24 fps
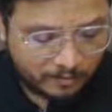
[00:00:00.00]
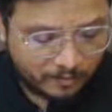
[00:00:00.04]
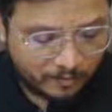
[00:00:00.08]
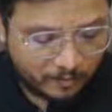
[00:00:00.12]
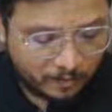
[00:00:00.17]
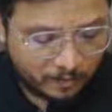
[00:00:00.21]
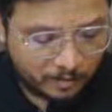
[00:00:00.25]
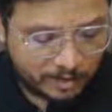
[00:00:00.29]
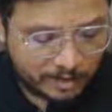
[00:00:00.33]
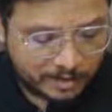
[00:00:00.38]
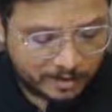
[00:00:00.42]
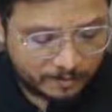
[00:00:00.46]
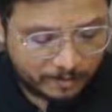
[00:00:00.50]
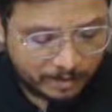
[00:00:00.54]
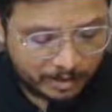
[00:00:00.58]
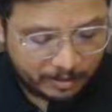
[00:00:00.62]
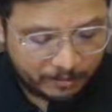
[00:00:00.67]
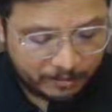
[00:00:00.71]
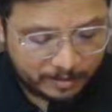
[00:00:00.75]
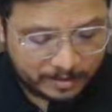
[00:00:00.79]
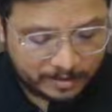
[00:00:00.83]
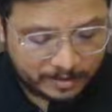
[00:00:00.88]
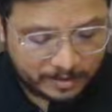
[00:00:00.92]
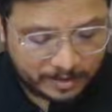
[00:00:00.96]
for these
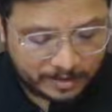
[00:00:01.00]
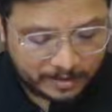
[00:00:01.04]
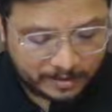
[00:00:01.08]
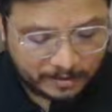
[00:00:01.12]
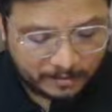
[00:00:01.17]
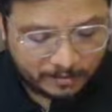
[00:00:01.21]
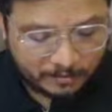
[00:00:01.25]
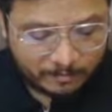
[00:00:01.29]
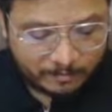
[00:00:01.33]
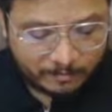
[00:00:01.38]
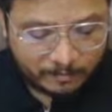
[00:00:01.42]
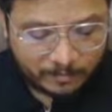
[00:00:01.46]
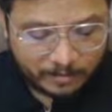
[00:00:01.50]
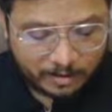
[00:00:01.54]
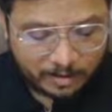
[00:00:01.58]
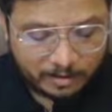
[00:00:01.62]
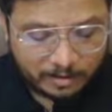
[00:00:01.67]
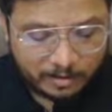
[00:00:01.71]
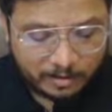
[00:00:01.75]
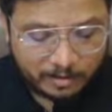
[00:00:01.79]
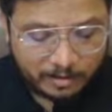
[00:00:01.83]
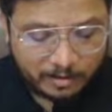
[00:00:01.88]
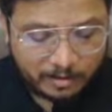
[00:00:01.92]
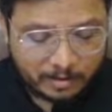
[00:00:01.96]
frequencies
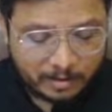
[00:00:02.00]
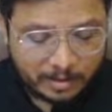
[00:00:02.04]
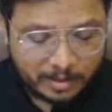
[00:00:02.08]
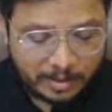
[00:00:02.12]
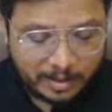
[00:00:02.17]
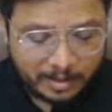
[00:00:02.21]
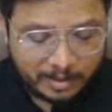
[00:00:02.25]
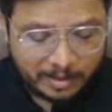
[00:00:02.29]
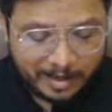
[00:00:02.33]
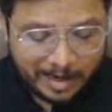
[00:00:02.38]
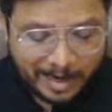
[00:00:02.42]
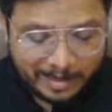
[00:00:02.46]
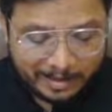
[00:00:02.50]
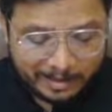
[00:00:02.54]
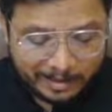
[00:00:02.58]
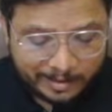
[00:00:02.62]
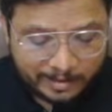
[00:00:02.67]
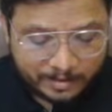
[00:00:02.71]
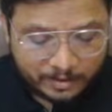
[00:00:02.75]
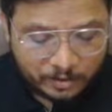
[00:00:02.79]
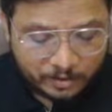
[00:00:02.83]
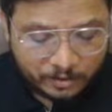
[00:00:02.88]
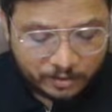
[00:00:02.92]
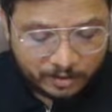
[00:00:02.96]
here at
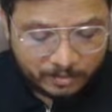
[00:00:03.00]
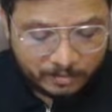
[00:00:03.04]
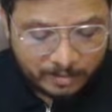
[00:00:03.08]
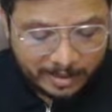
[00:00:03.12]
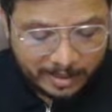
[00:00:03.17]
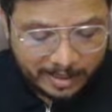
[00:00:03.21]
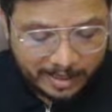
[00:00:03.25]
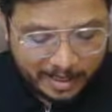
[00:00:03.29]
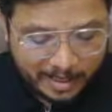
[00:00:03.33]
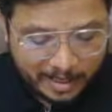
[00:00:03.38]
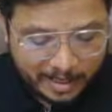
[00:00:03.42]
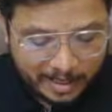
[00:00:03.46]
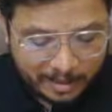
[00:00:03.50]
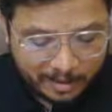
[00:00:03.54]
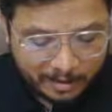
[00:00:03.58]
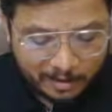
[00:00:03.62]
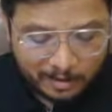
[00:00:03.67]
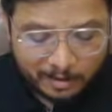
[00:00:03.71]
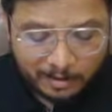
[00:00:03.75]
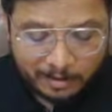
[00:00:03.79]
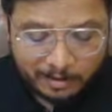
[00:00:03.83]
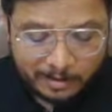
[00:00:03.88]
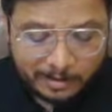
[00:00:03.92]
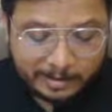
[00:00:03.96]
least you should be taking
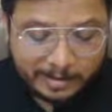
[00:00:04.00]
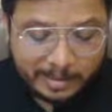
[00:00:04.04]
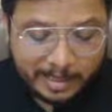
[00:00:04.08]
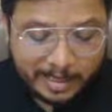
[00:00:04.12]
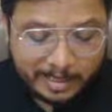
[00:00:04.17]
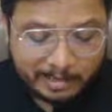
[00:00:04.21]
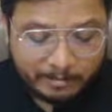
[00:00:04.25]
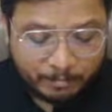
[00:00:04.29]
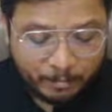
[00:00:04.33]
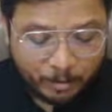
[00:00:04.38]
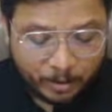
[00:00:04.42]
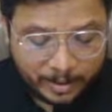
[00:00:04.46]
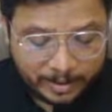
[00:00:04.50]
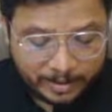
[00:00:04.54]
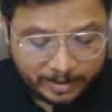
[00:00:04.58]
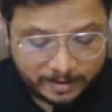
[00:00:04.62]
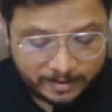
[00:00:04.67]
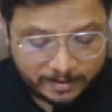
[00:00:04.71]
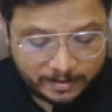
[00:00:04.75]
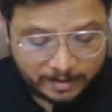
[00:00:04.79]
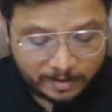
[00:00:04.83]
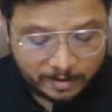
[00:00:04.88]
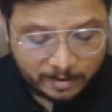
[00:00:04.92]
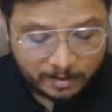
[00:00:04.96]
10
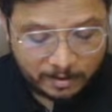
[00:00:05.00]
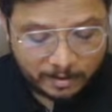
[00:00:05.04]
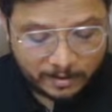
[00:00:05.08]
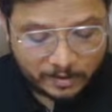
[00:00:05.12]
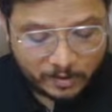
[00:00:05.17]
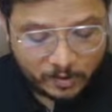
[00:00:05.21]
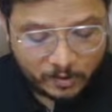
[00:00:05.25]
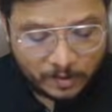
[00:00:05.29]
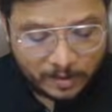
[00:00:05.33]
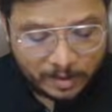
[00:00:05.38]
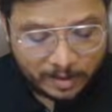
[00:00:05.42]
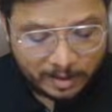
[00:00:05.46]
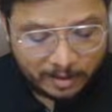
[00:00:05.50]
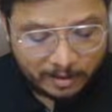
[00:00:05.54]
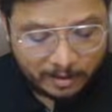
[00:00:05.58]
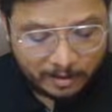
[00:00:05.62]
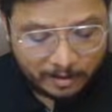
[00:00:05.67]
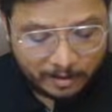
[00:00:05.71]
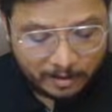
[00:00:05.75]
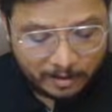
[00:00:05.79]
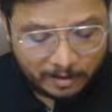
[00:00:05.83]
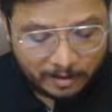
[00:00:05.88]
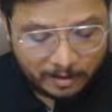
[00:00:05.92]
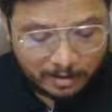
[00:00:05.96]
points so here
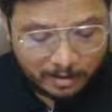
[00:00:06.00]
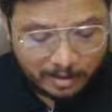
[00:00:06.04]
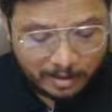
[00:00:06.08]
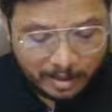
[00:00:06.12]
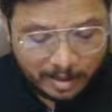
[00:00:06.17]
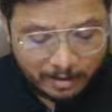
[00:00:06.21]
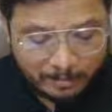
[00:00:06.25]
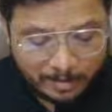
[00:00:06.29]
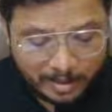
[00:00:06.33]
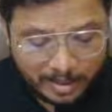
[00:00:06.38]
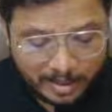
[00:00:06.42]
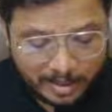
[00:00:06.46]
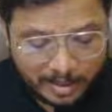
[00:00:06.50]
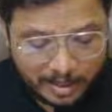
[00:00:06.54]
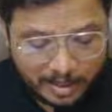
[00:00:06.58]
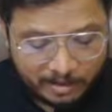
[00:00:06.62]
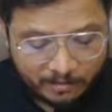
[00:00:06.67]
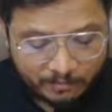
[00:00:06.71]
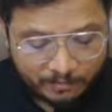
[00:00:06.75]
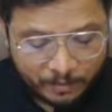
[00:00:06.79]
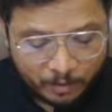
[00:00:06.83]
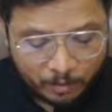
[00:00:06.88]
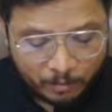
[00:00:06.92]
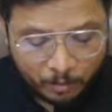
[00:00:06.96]
I'm
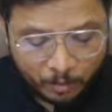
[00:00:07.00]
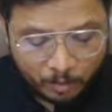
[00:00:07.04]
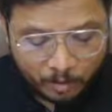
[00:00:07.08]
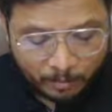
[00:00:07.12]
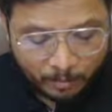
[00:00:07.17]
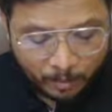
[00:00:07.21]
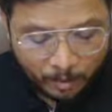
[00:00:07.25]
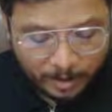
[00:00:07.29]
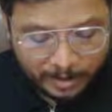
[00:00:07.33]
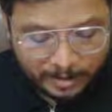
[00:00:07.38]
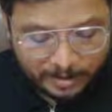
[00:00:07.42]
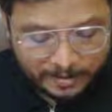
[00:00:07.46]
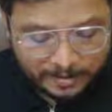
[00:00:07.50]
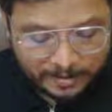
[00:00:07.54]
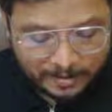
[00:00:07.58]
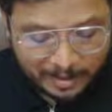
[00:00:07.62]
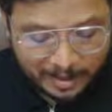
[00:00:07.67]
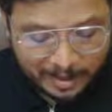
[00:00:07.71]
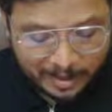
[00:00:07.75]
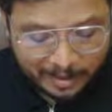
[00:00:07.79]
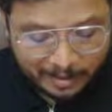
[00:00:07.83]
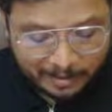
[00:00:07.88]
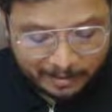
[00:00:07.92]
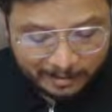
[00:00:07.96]
taking few more points
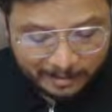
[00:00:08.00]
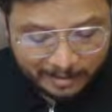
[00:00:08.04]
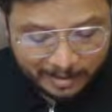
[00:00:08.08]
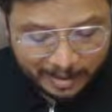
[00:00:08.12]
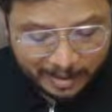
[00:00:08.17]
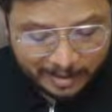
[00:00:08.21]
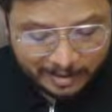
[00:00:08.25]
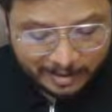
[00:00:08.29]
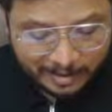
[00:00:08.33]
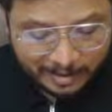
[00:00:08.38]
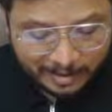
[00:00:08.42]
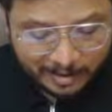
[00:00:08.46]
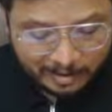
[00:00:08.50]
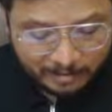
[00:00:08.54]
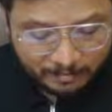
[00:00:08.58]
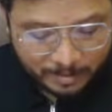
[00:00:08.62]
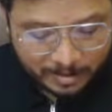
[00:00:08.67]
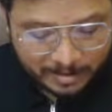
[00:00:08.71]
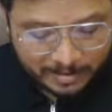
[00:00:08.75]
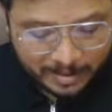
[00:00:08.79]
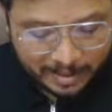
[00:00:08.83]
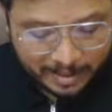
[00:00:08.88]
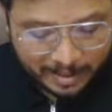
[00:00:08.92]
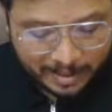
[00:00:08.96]
like 10 radian
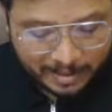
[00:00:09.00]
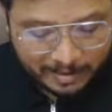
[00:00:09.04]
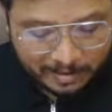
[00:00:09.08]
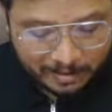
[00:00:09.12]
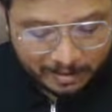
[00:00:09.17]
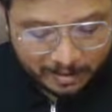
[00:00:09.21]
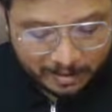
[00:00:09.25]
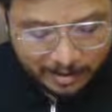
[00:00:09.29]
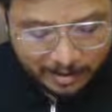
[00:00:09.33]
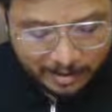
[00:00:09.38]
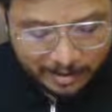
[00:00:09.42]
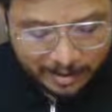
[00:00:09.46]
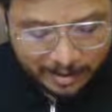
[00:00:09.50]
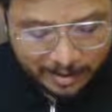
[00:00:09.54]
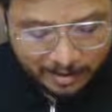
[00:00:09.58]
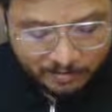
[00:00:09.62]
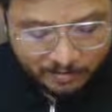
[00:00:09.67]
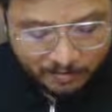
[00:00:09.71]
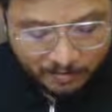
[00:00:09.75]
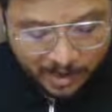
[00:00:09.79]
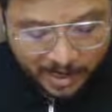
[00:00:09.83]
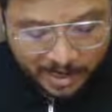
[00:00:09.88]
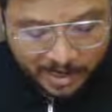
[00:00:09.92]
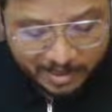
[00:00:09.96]
per second 100
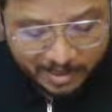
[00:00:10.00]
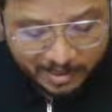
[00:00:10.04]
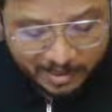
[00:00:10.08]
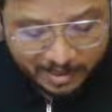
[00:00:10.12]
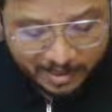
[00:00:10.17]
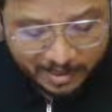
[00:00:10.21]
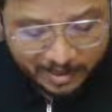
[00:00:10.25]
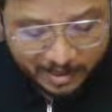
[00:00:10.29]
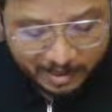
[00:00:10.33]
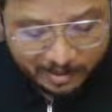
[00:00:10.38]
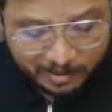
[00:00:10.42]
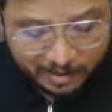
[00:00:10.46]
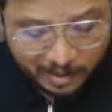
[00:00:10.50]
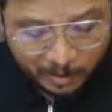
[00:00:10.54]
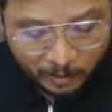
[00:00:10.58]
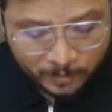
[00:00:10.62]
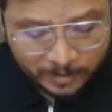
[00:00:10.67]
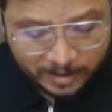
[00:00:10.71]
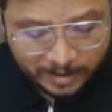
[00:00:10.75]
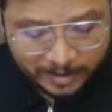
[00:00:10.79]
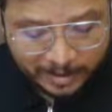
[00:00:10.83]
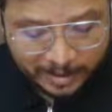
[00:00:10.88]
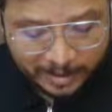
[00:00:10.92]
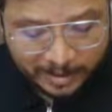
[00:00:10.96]
500 and
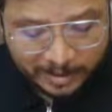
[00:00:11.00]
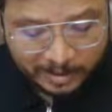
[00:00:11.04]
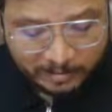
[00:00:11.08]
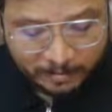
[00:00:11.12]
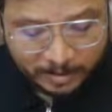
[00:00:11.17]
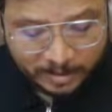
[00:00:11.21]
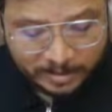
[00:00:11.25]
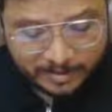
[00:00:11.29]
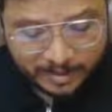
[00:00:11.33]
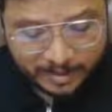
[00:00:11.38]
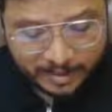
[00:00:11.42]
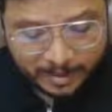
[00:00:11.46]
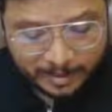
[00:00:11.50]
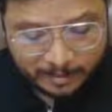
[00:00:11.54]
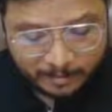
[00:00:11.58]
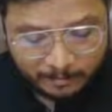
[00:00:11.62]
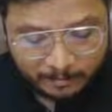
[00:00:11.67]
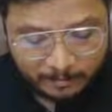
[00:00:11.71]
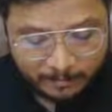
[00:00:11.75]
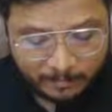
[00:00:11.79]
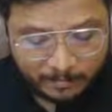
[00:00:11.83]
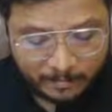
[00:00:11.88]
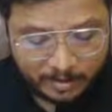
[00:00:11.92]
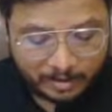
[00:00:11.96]
1000 radian per second
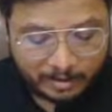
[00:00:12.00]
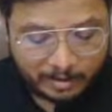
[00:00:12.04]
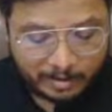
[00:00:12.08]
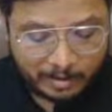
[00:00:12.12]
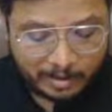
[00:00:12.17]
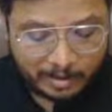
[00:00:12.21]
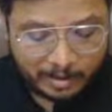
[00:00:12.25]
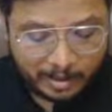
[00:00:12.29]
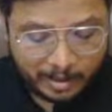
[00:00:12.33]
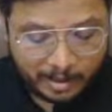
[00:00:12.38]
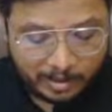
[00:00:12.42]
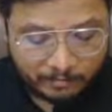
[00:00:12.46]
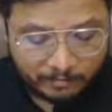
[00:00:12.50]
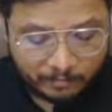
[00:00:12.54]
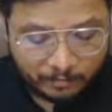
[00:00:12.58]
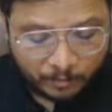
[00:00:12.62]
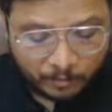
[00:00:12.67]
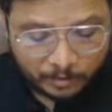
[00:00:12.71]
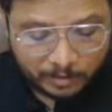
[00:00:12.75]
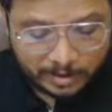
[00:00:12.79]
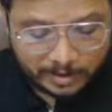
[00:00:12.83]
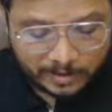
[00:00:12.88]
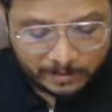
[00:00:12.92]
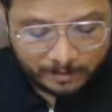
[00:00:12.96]
and
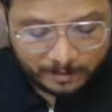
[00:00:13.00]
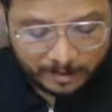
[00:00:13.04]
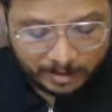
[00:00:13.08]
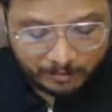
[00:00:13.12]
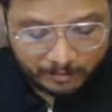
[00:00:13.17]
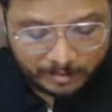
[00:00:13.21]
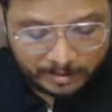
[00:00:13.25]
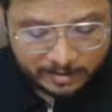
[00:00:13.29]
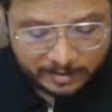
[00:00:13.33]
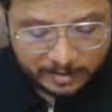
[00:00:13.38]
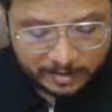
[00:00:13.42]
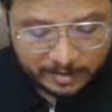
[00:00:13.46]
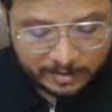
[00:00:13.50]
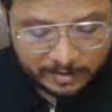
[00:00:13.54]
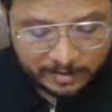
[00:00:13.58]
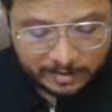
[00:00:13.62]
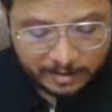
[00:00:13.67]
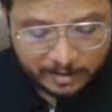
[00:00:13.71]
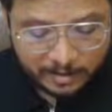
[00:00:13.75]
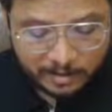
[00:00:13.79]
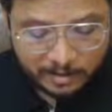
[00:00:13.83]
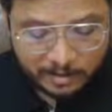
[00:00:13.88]
for these frequencies